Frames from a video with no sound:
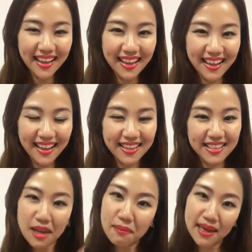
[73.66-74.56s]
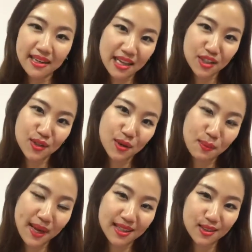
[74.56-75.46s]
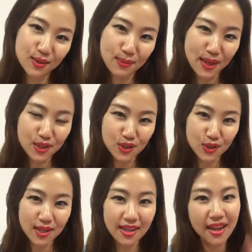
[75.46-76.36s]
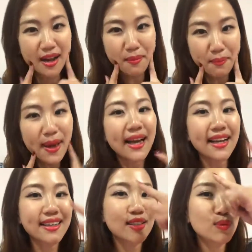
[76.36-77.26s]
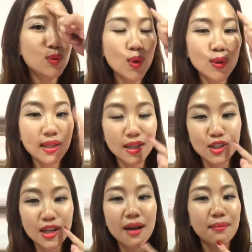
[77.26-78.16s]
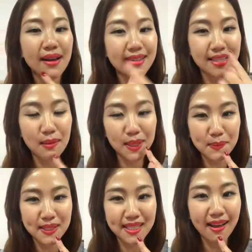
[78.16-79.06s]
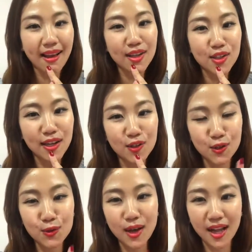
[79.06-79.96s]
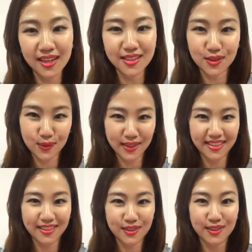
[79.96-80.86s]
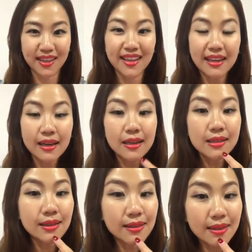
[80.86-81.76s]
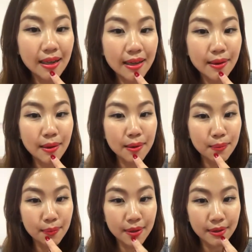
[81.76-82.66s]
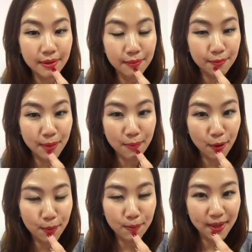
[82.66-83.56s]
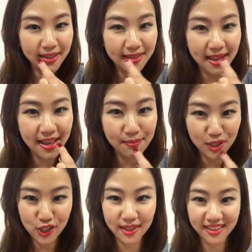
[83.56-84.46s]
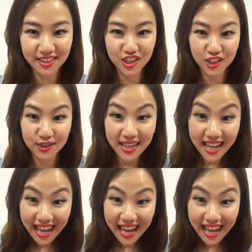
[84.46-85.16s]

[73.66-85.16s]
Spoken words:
and sent my national back to Mandarin, and I'm back. No touch up except lipstick. I changed 2 colors already today. So I in my Poppy Please and Magenta Chill.